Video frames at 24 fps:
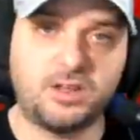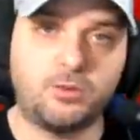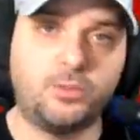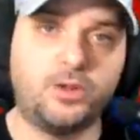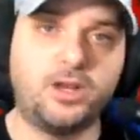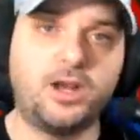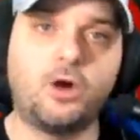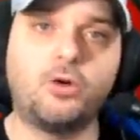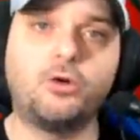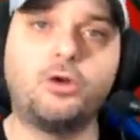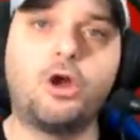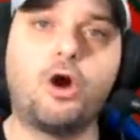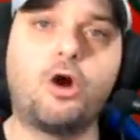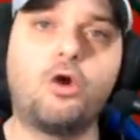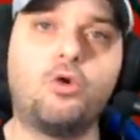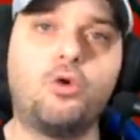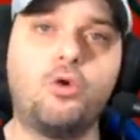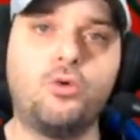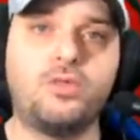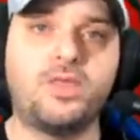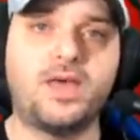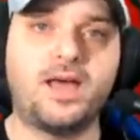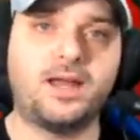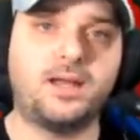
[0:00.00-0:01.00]
And we don't know
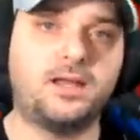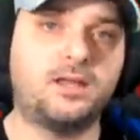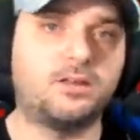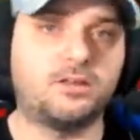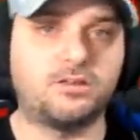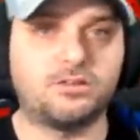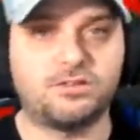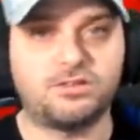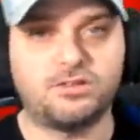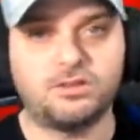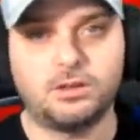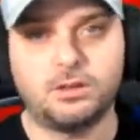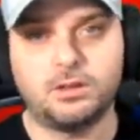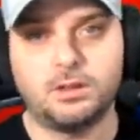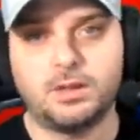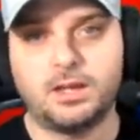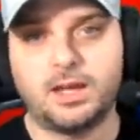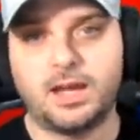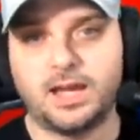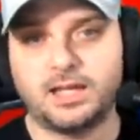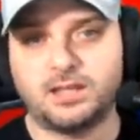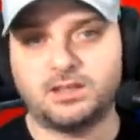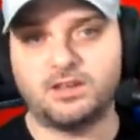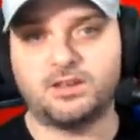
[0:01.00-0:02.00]
who that is
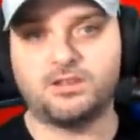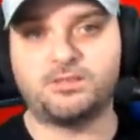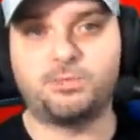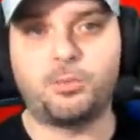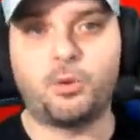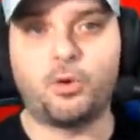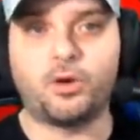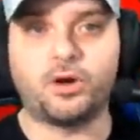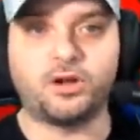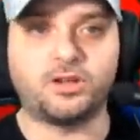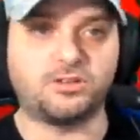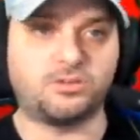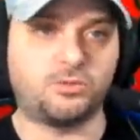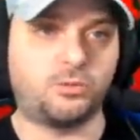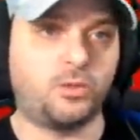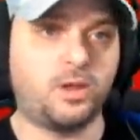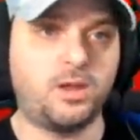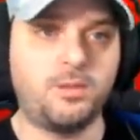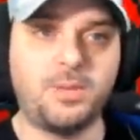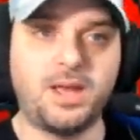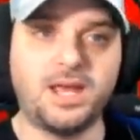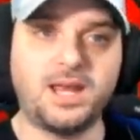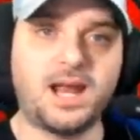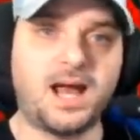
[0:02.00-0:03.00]
at this point.
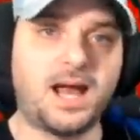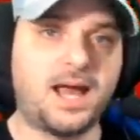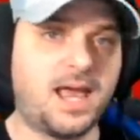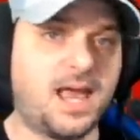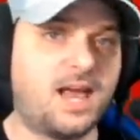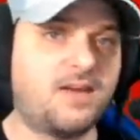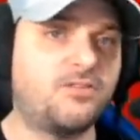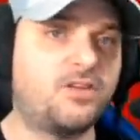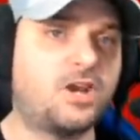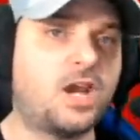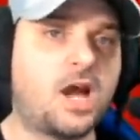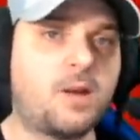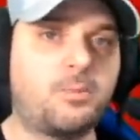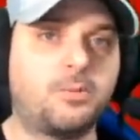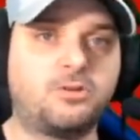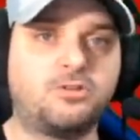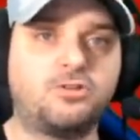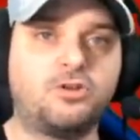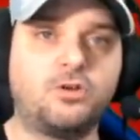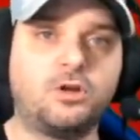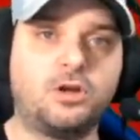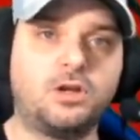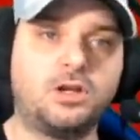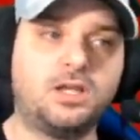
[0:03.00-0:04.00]
We may not have an
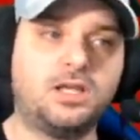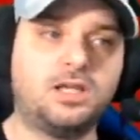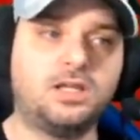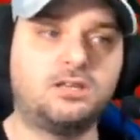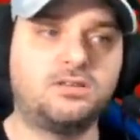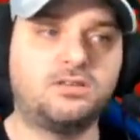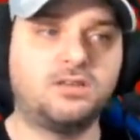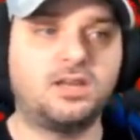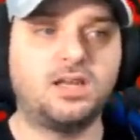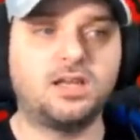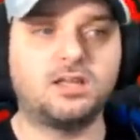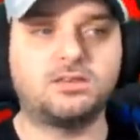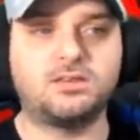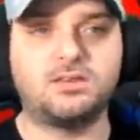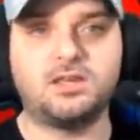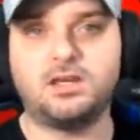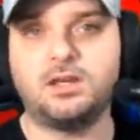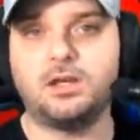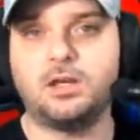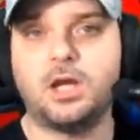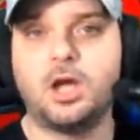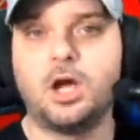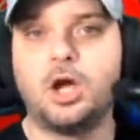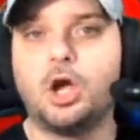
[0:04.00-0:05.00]
opportunity to get
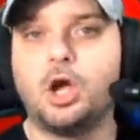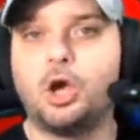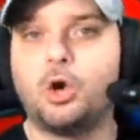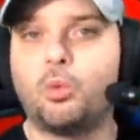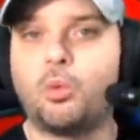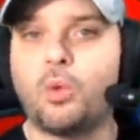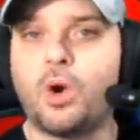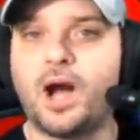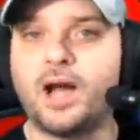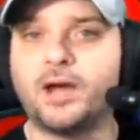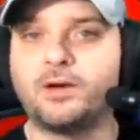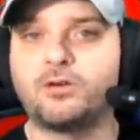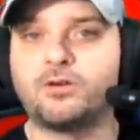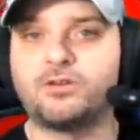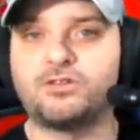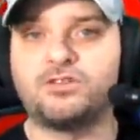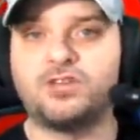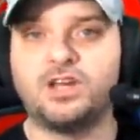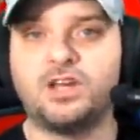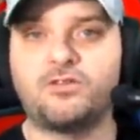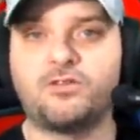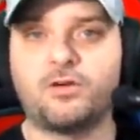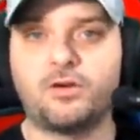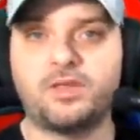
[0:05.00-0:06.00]
the wide
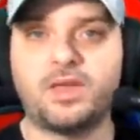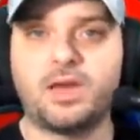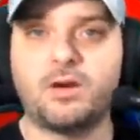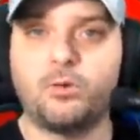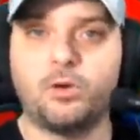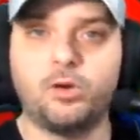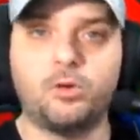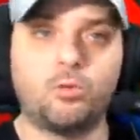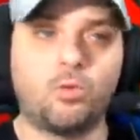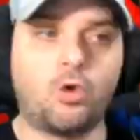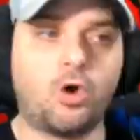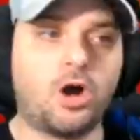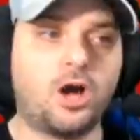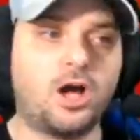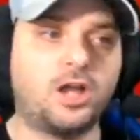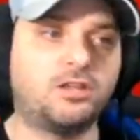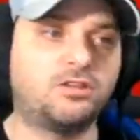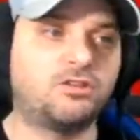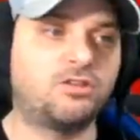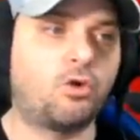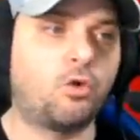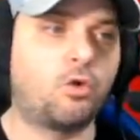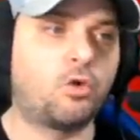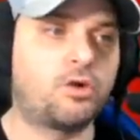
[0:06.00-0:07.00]
receiver that we
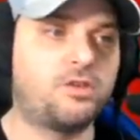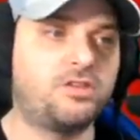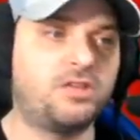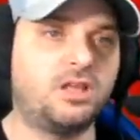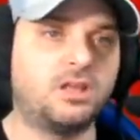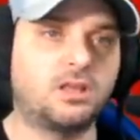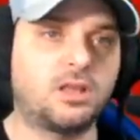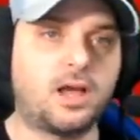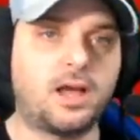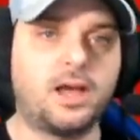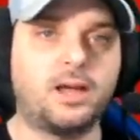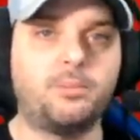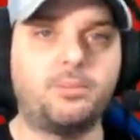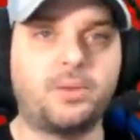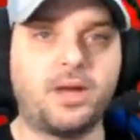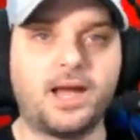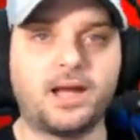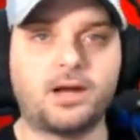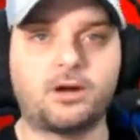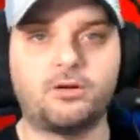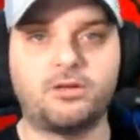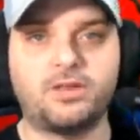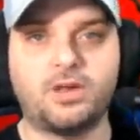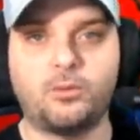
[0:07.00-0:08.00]
want or the
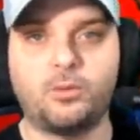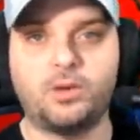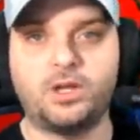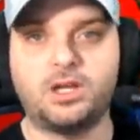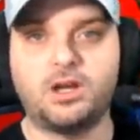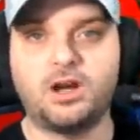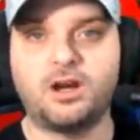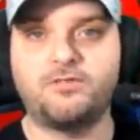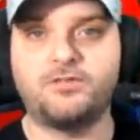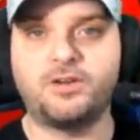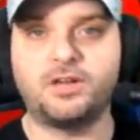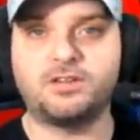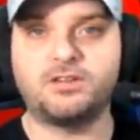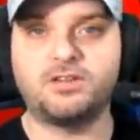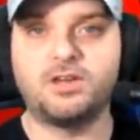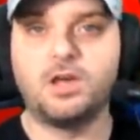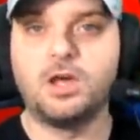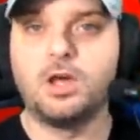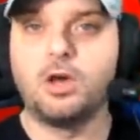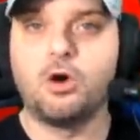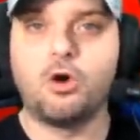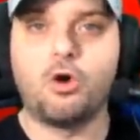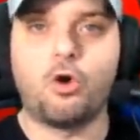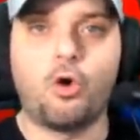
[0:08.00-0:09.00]
linebacker that we covet
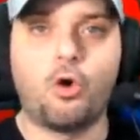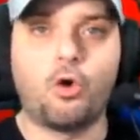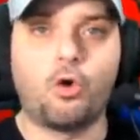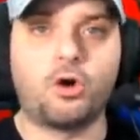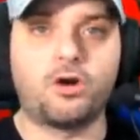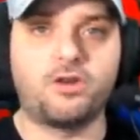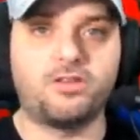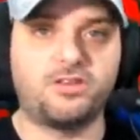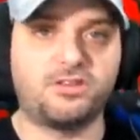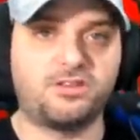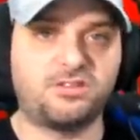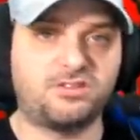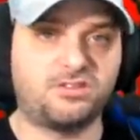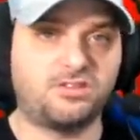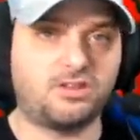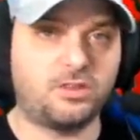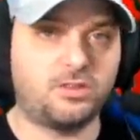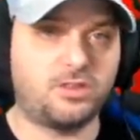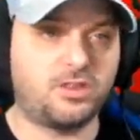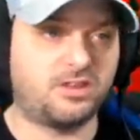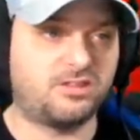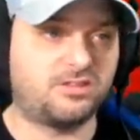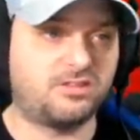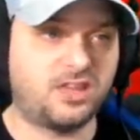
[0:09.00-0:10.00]
or the
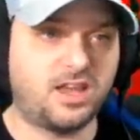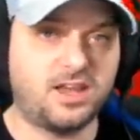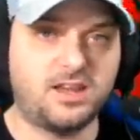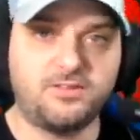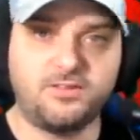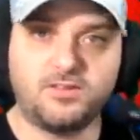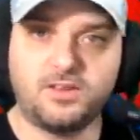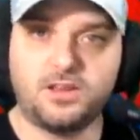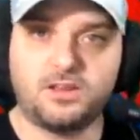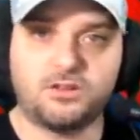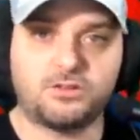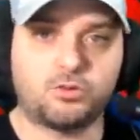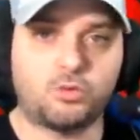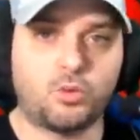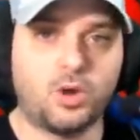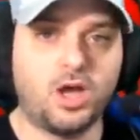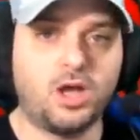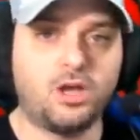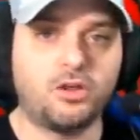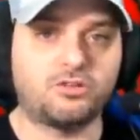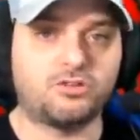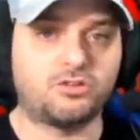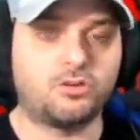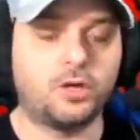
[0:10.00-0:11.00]
safety as
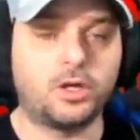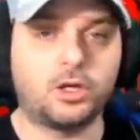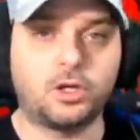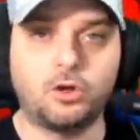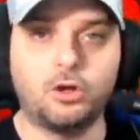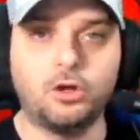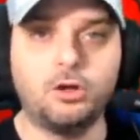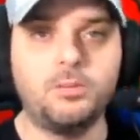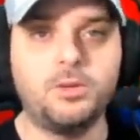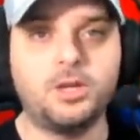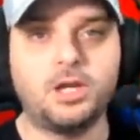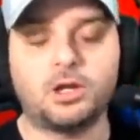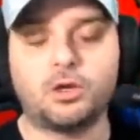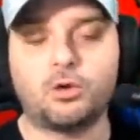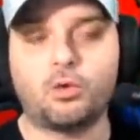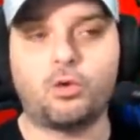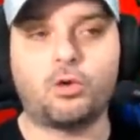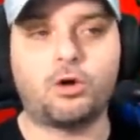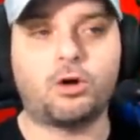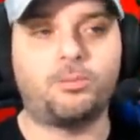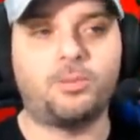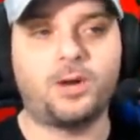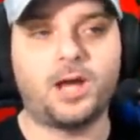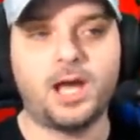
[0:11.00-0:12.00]
well. So it could be a
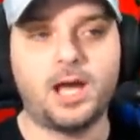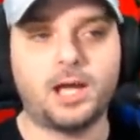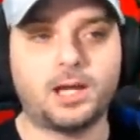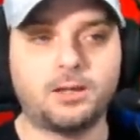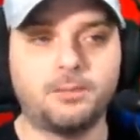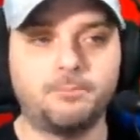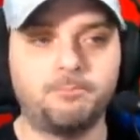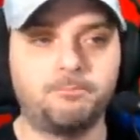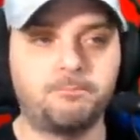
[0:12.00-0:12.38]
quarterback.